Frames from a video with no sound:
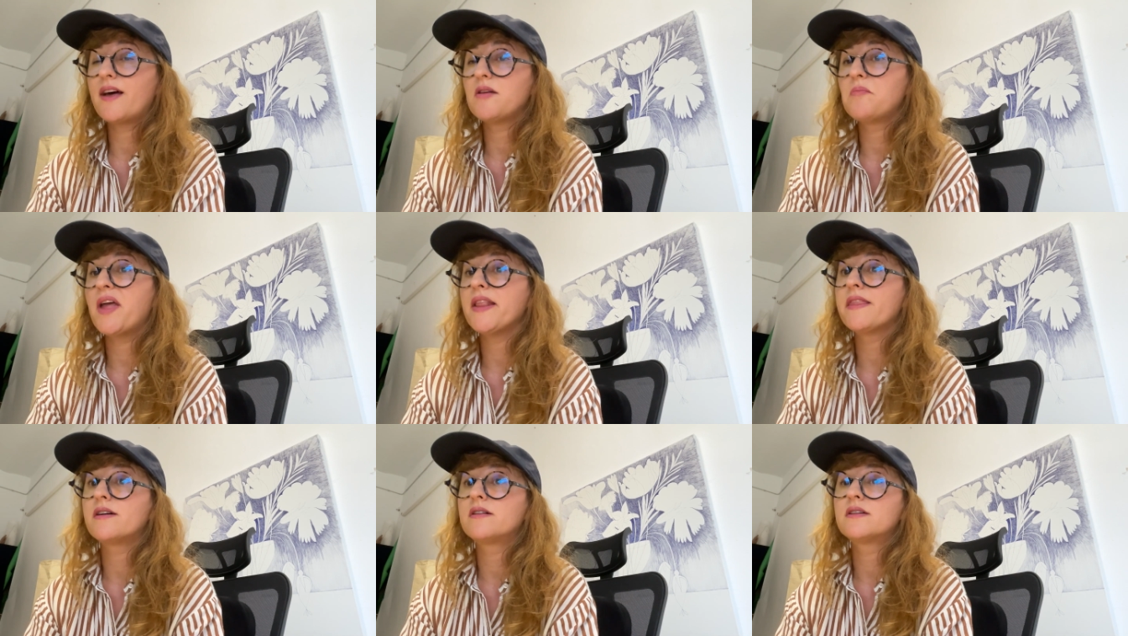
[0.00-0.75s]

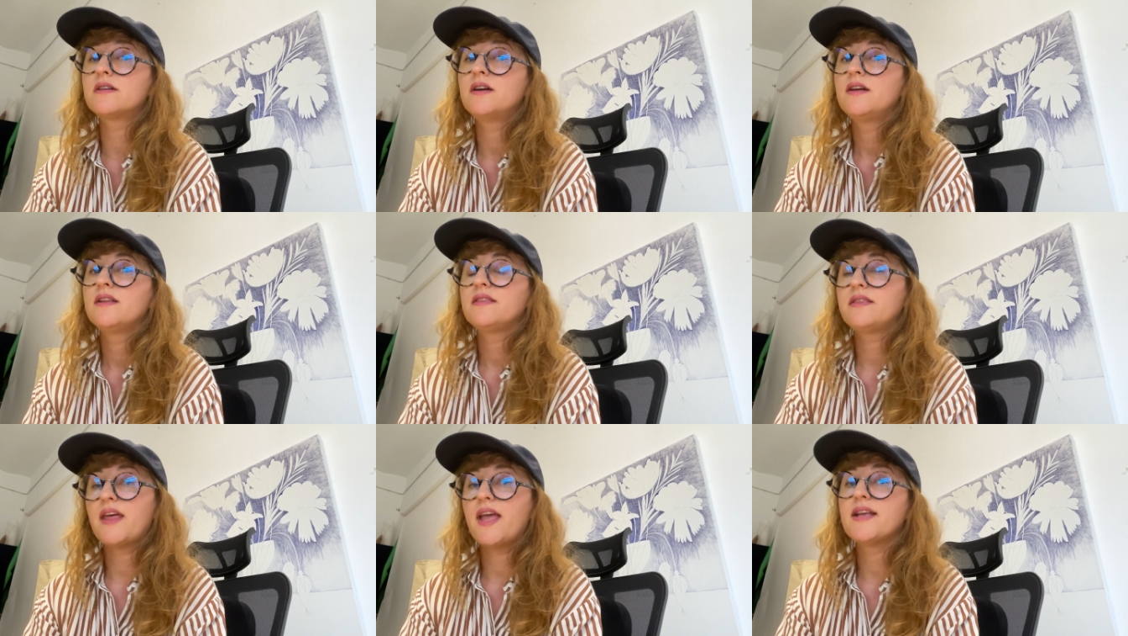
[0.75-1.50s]
animator
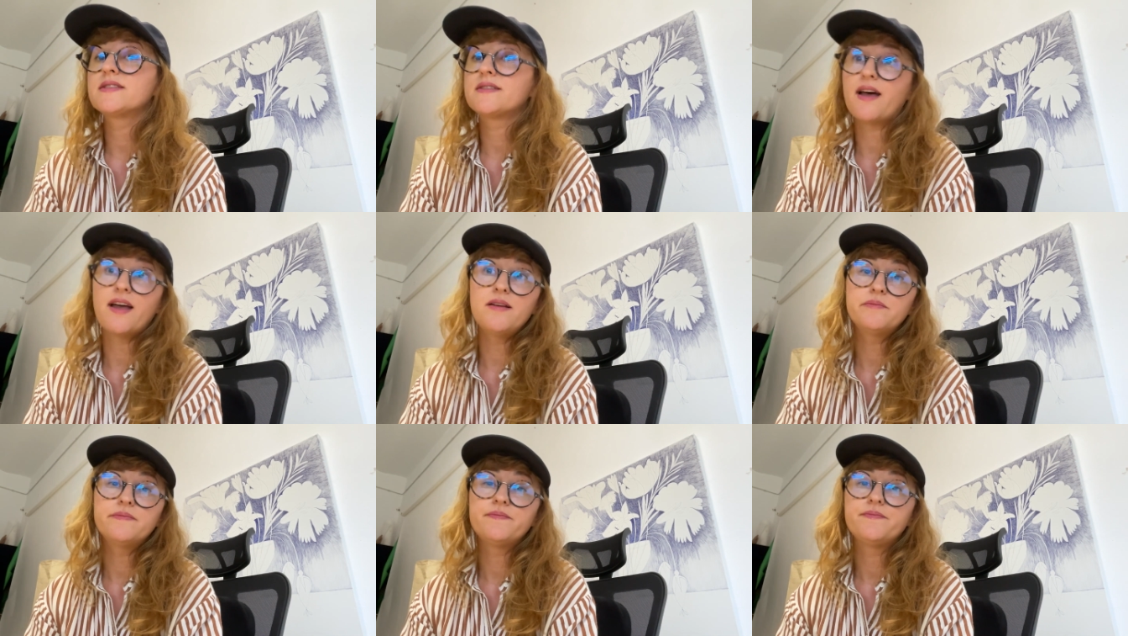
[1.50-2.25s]
takes
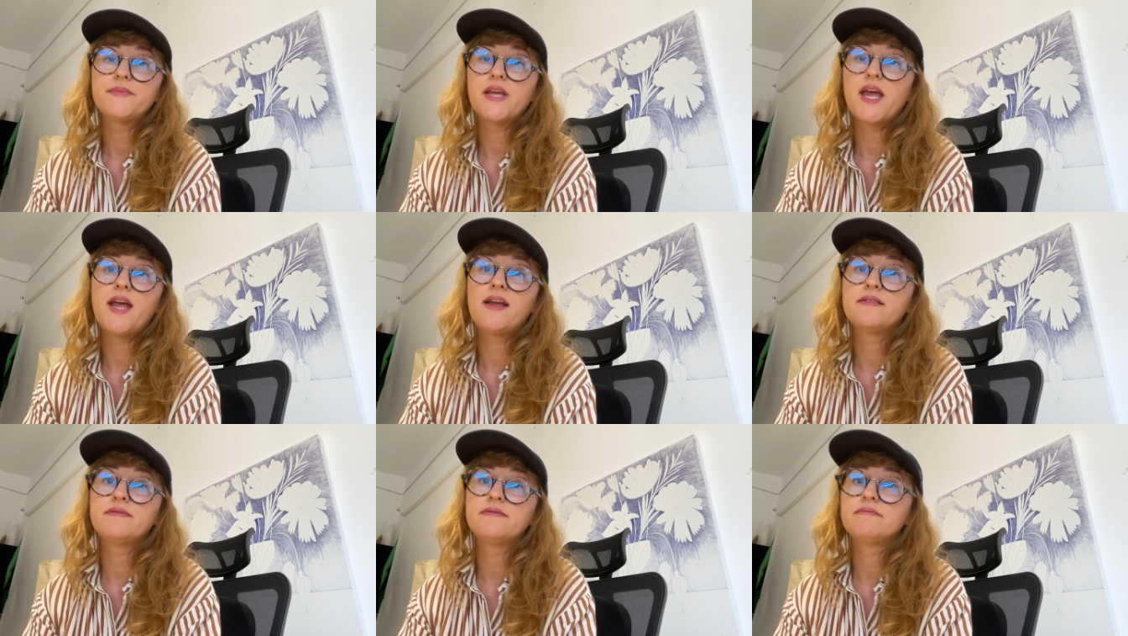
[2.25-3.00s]
time
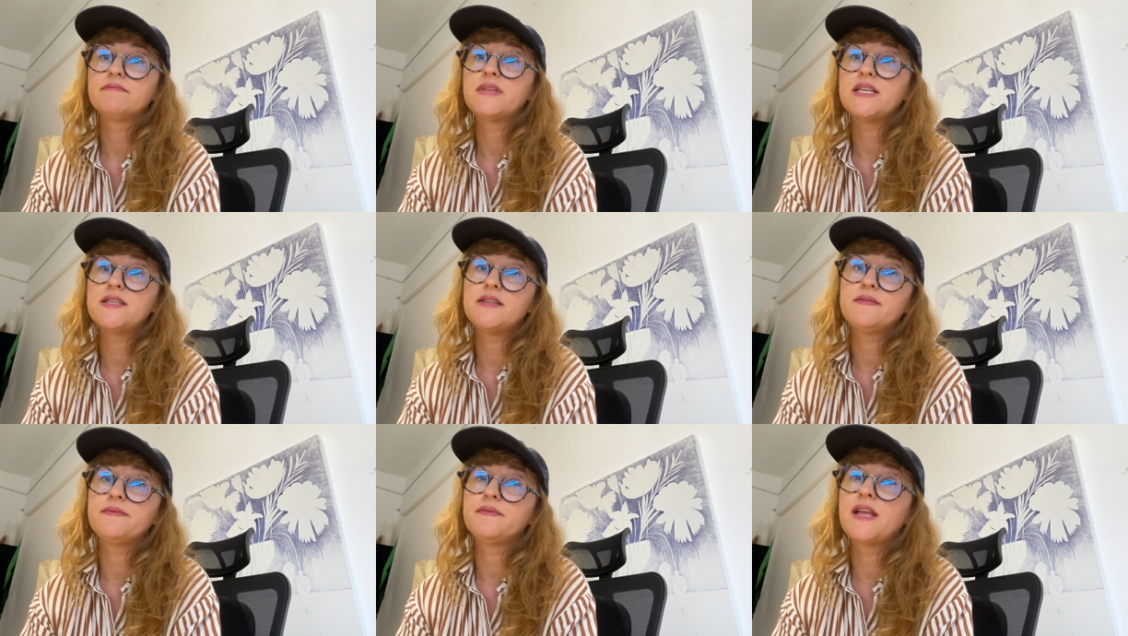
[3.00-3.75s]
and this
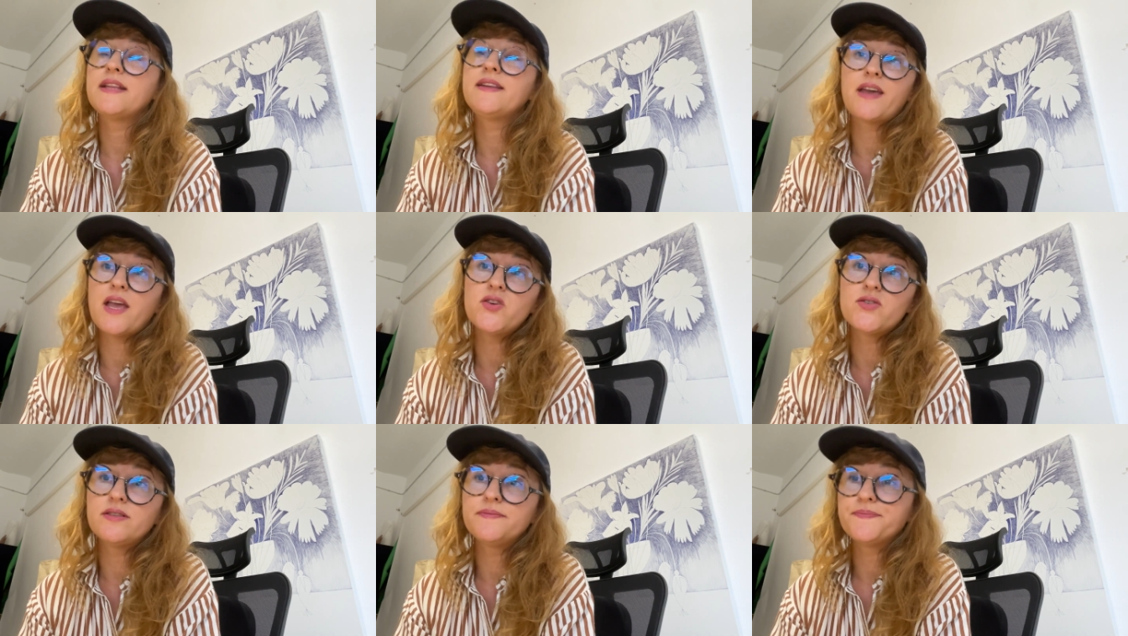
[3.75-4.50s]

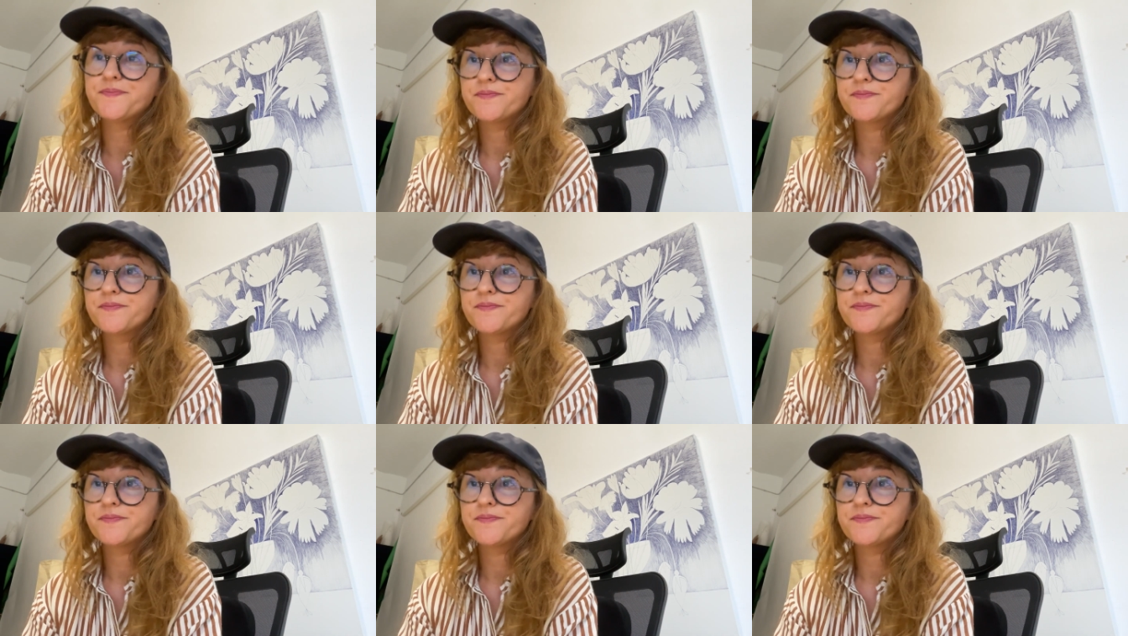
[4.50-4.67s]
dedication,